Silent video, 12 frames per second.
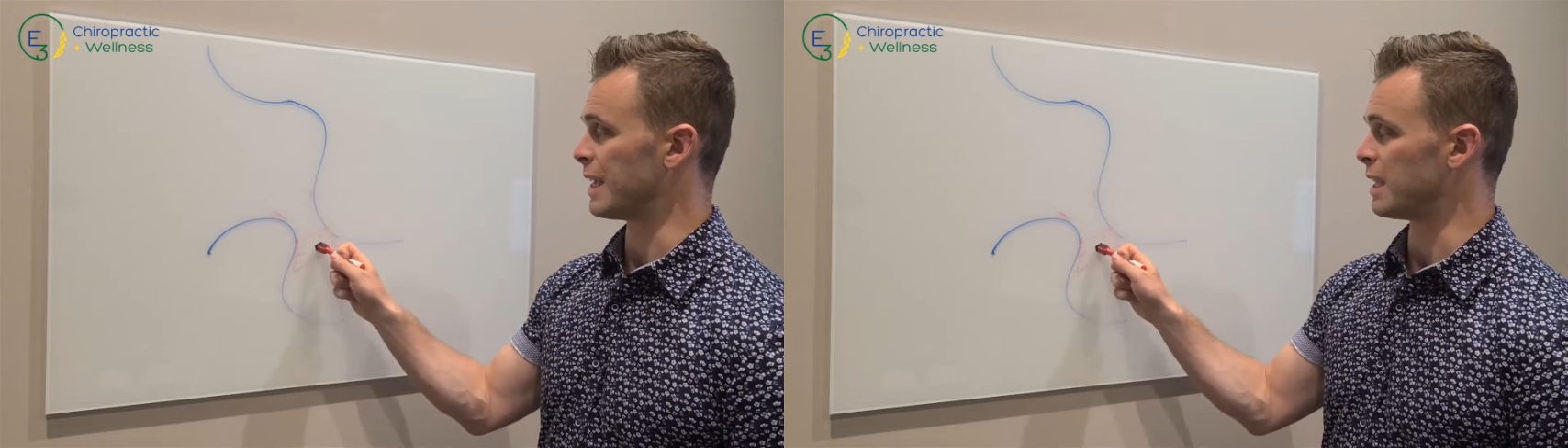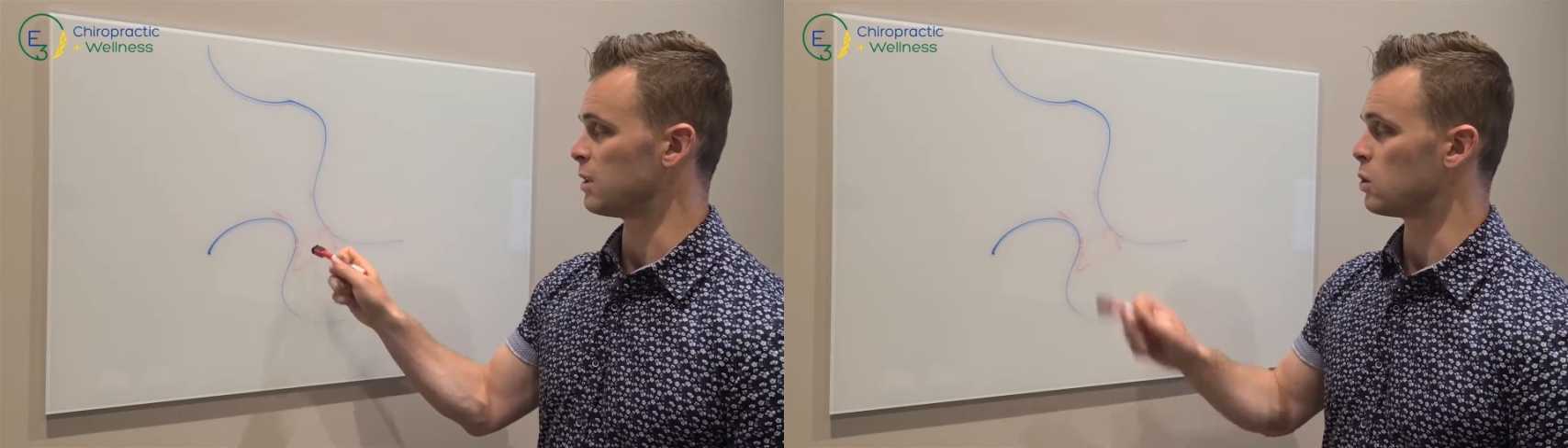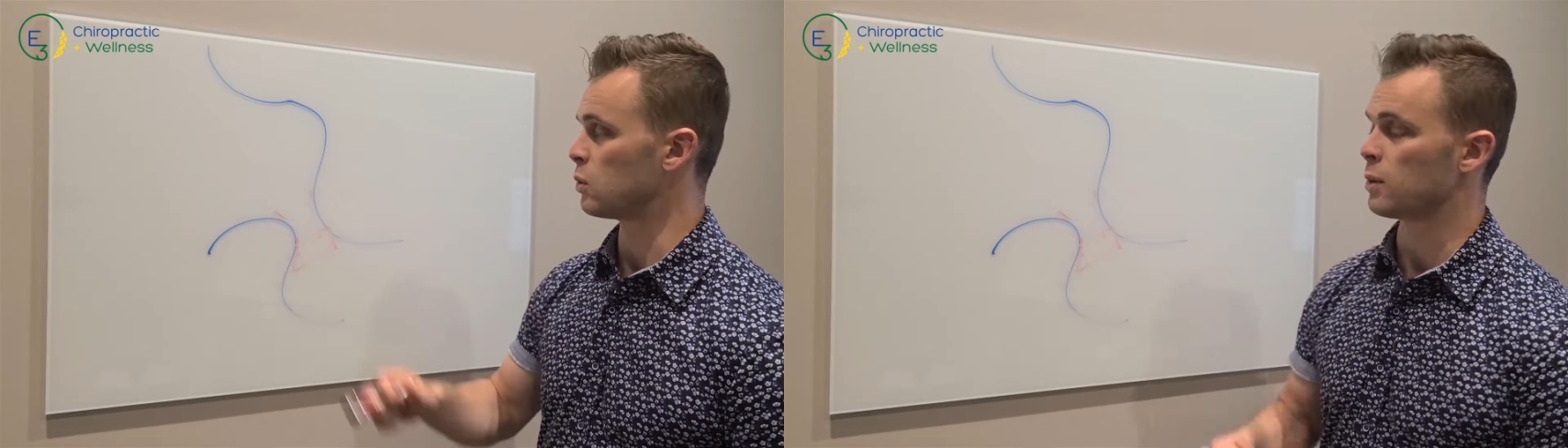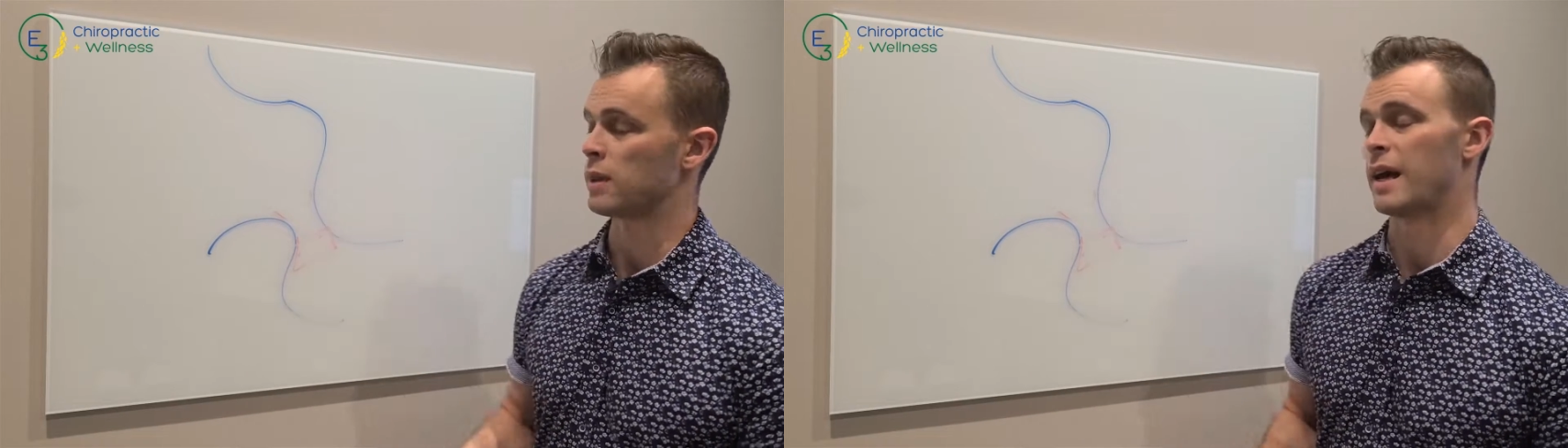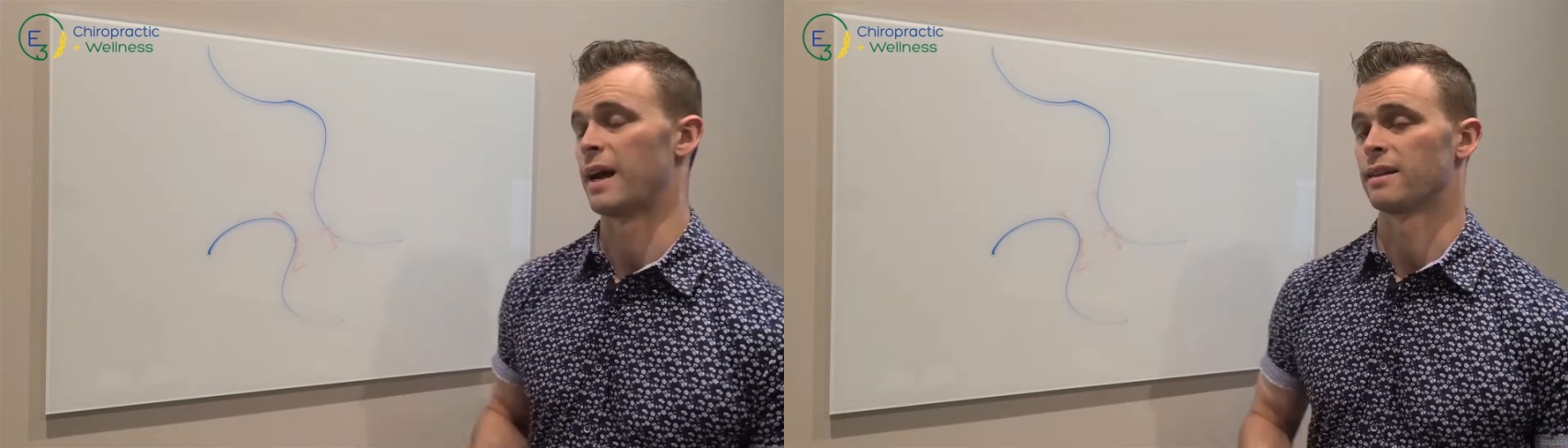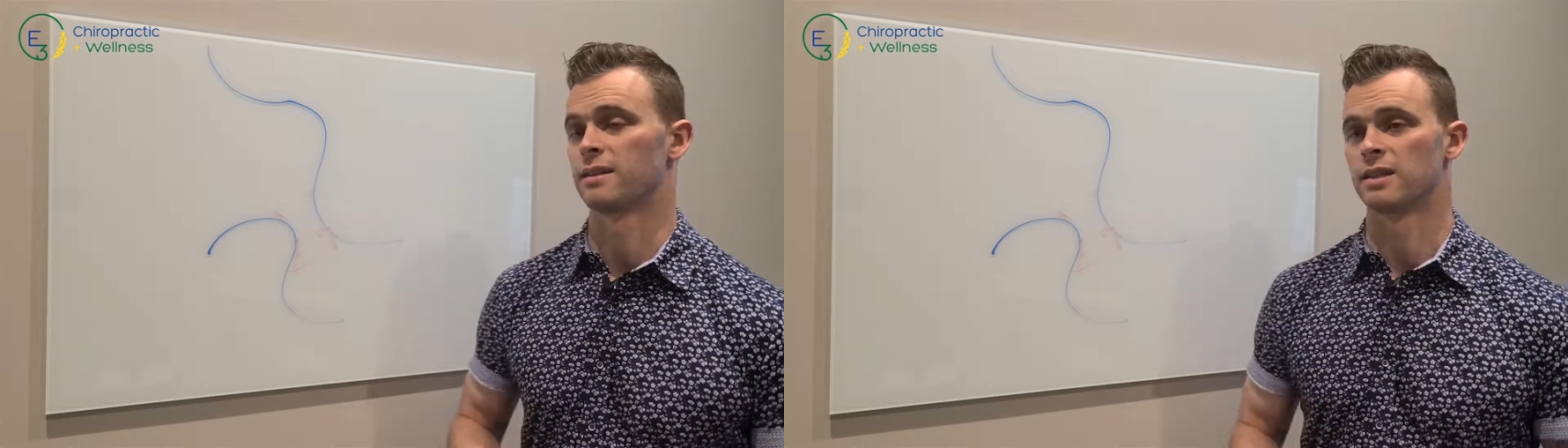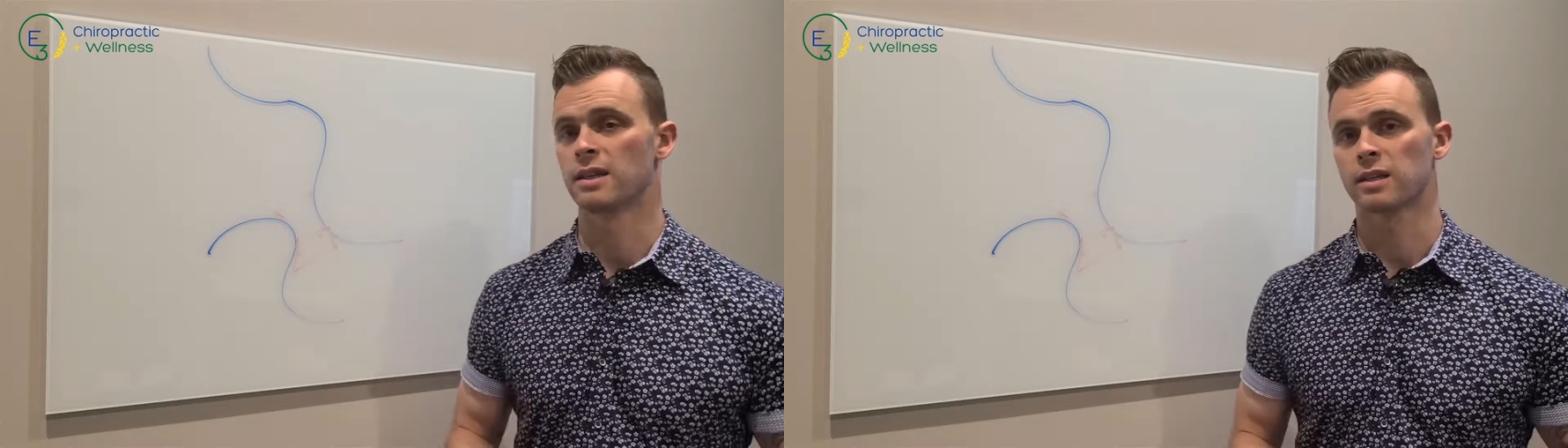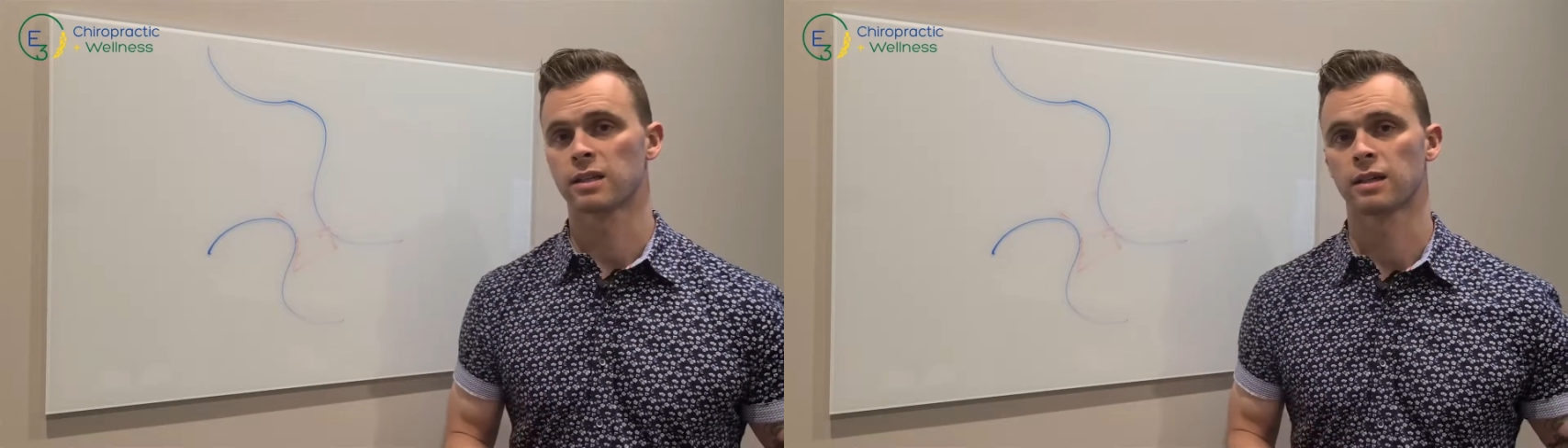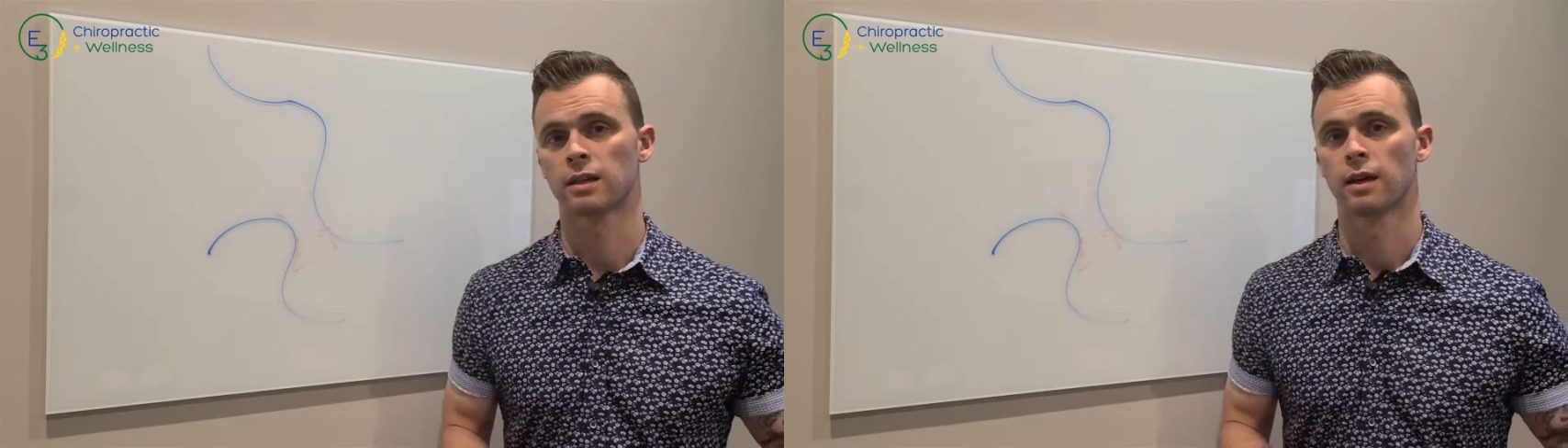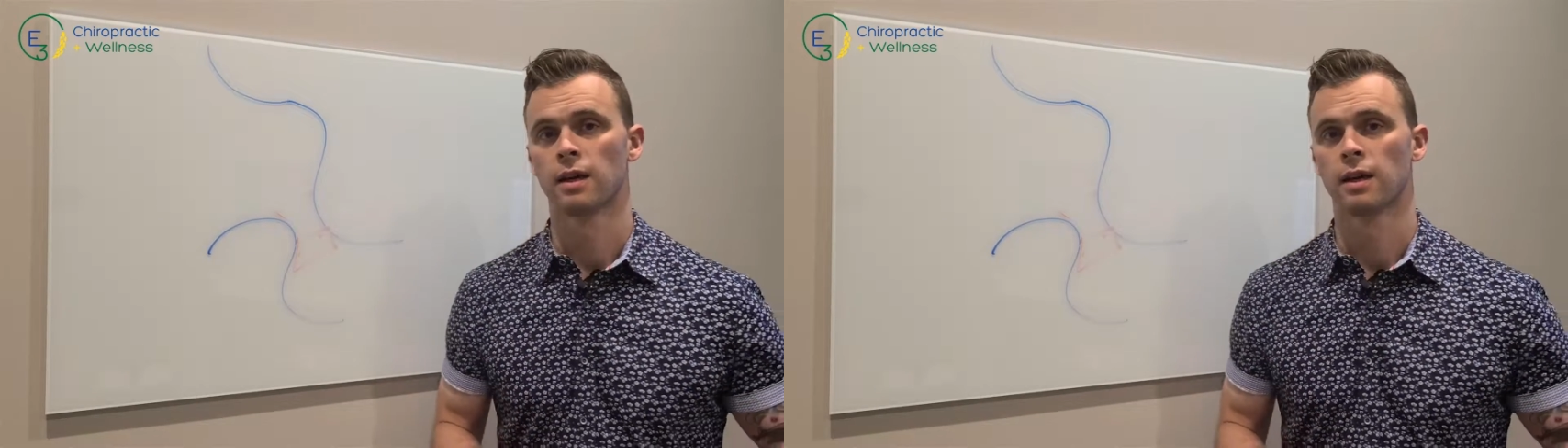into that disc,